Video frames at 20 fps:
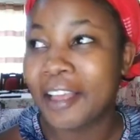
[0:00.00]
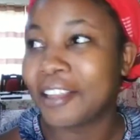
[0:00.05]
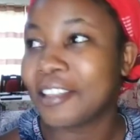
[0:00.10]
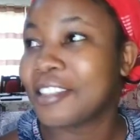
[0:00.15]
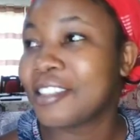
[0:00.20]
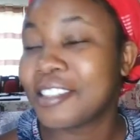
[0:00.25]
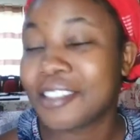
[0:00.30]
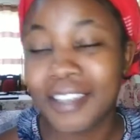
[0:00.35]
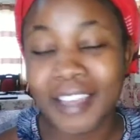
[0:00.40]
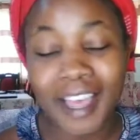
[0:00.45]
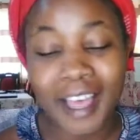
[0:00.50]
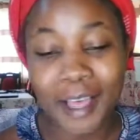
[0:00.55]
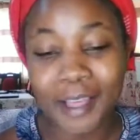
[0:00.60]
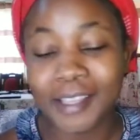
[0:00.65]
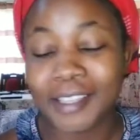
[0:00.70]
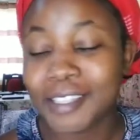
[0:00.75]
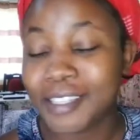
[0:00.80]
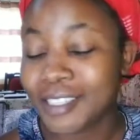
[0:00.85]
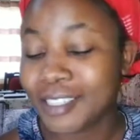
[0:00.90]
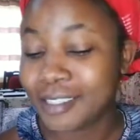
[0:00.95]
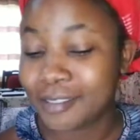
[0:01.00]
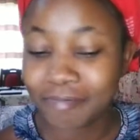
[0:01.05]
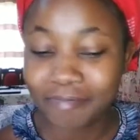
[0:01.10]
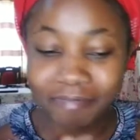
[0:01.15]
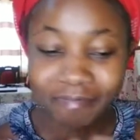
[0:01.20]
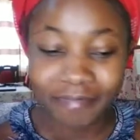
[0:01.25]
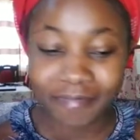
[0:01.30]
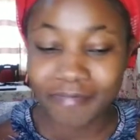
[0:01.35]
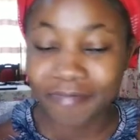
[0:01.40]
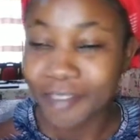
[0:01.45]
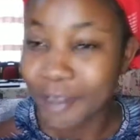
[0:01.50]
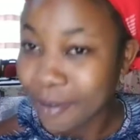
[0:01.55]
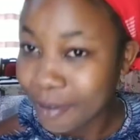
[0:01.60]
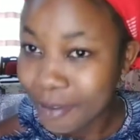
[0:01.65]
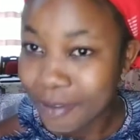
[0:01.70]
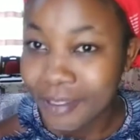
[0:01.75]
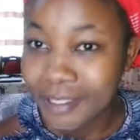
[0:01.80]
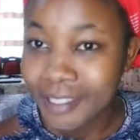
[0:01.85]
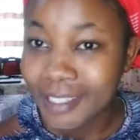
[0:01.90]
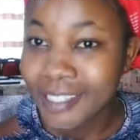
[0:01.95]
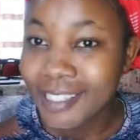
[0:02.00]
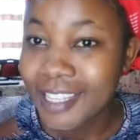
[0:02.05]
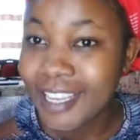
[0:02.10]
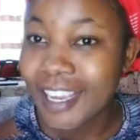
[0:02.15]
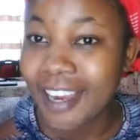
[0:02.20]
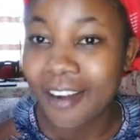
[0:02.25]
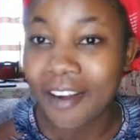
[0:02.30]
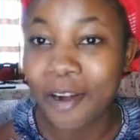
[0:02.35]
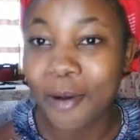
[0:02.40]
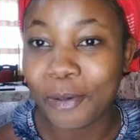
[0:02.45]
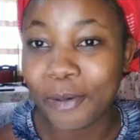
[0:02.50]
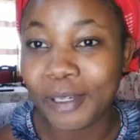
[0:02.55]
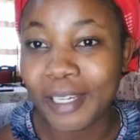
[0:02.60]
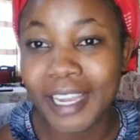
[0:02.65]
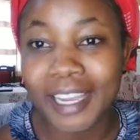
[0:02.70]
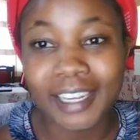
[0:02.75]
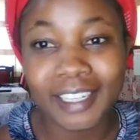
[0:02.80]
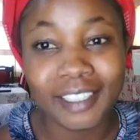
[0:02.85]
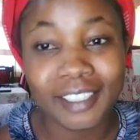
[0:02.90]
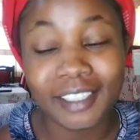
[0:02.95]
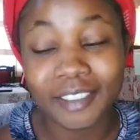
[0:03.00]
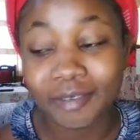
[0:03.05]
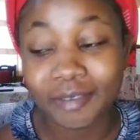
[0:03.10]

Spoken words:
So yeah, stick around and